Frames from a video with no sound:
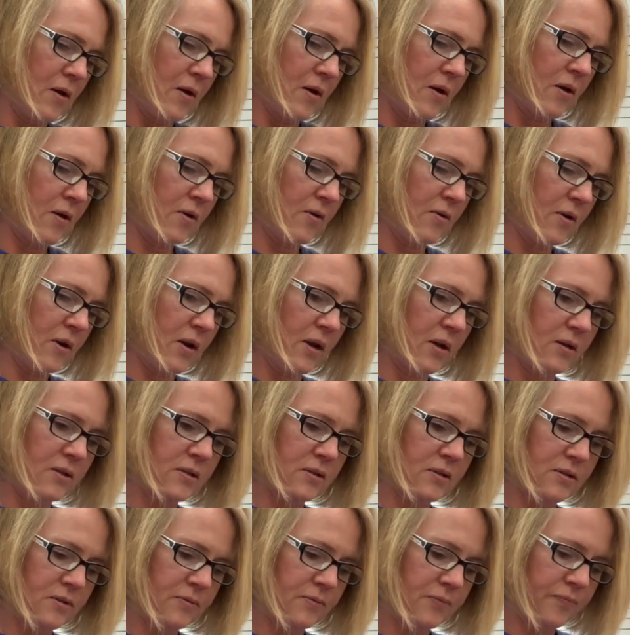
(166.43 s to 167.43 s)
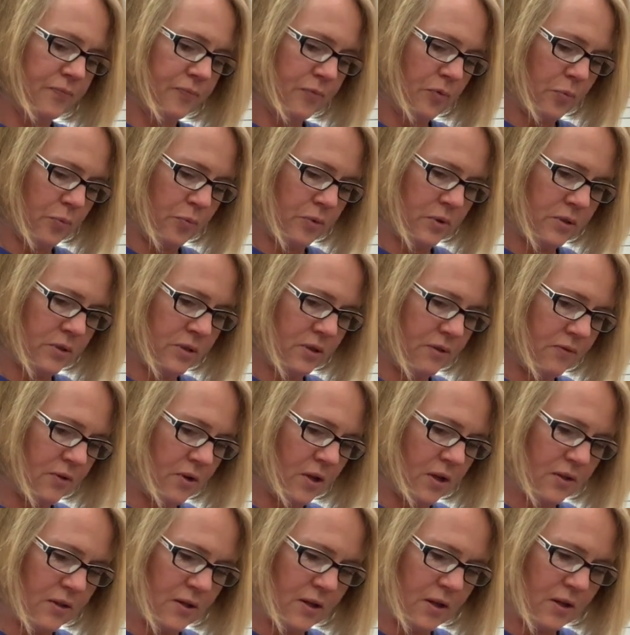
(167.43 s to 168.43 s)
All right, once I've
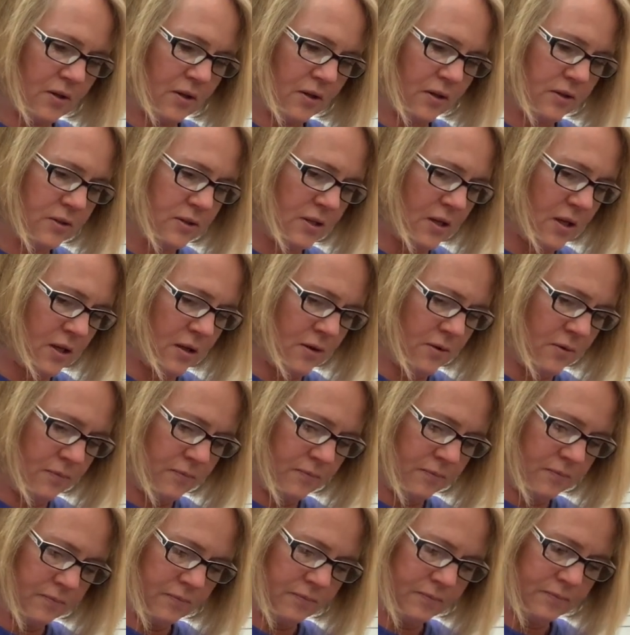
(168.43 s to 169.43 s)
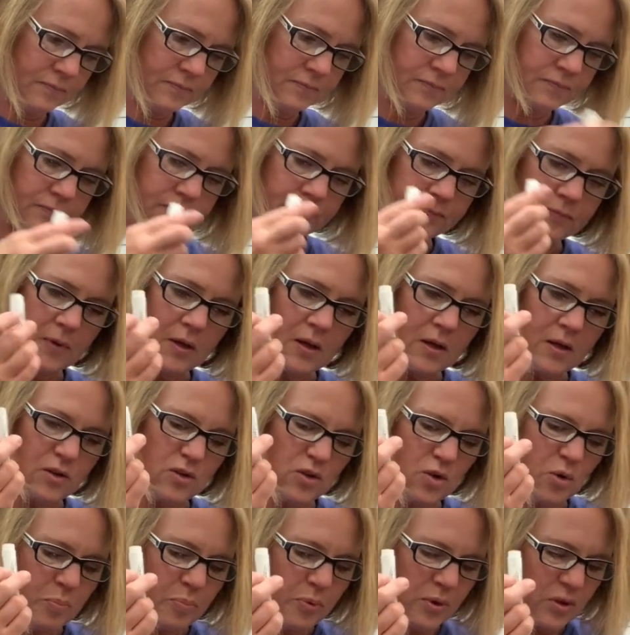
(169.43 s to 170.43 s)
got that all done,
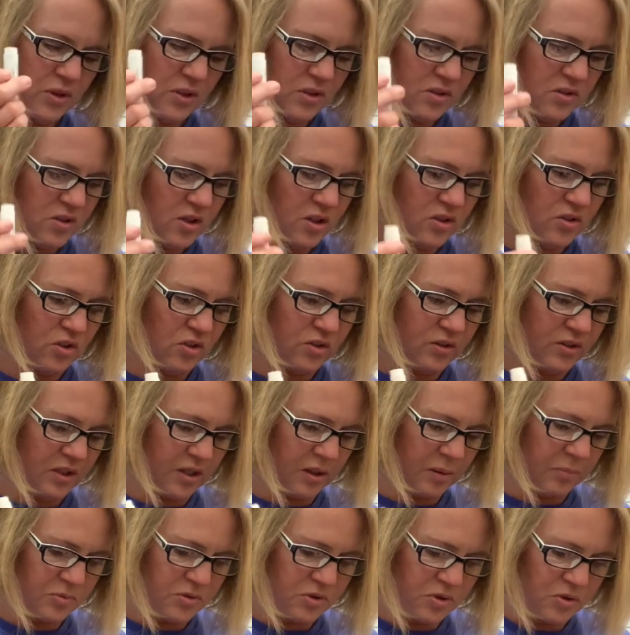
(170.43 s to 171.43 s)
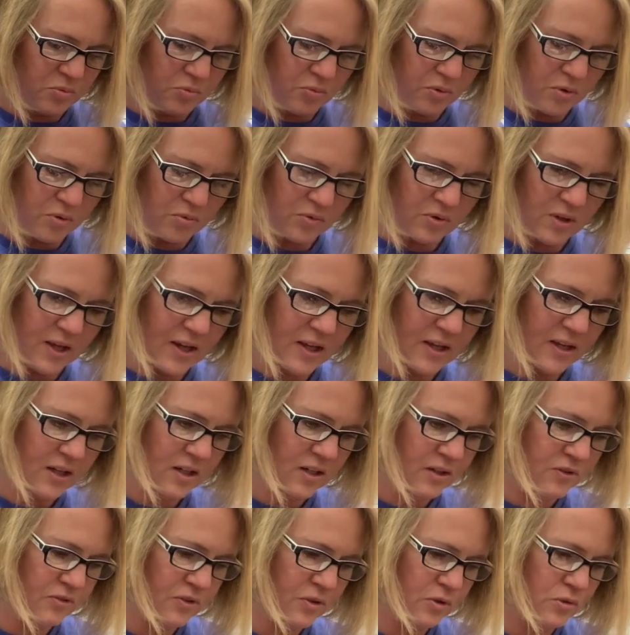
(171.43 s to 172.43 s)
don't put this on your lips. You won't like it
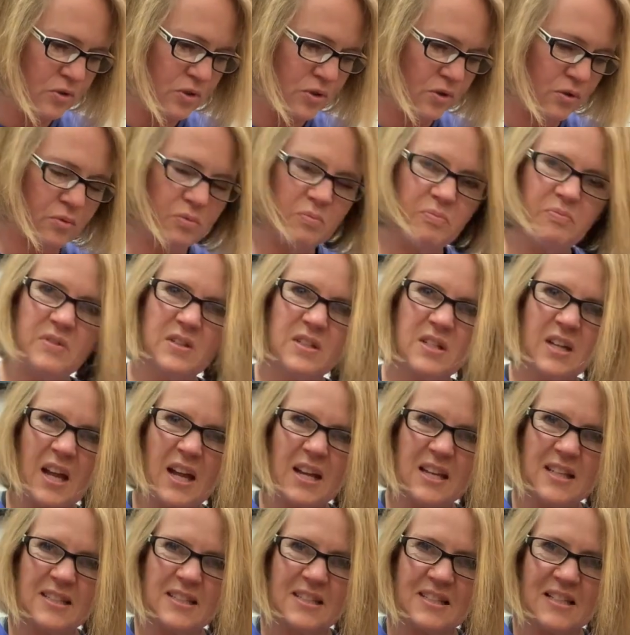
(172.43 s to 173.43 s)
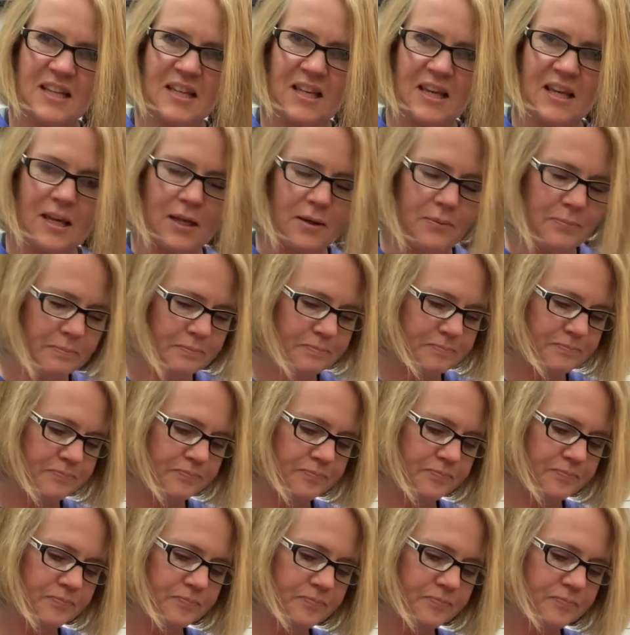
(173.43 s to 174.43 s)
if you do. It's kind of sticky.
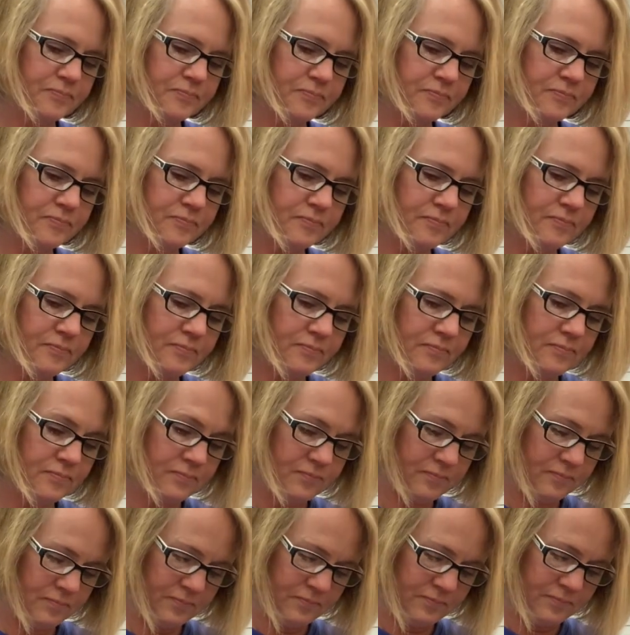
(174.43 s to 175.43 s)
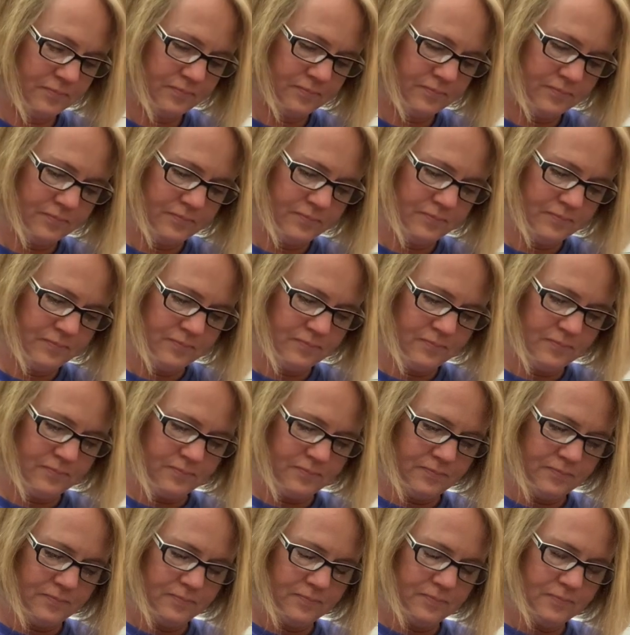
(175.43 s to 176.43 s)

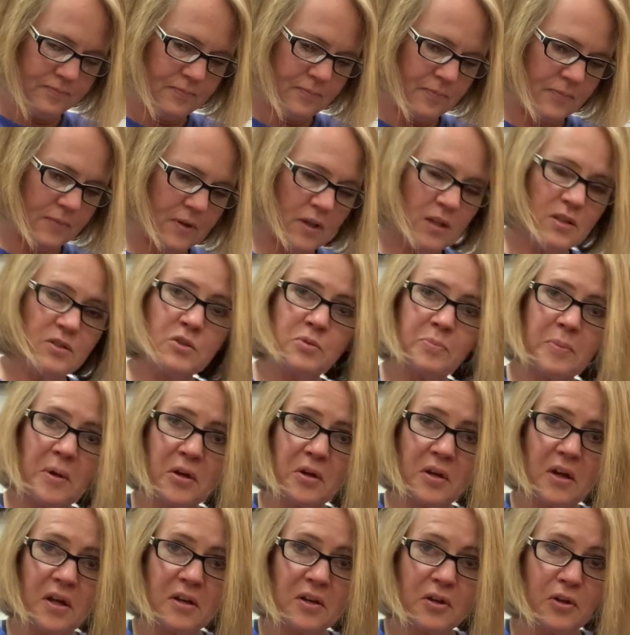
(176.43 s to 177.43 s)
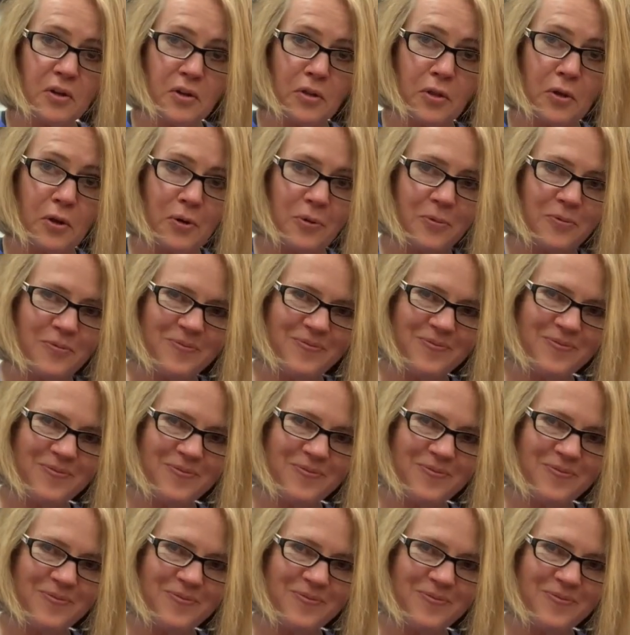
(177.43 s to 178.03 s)
It does smell kind of good though.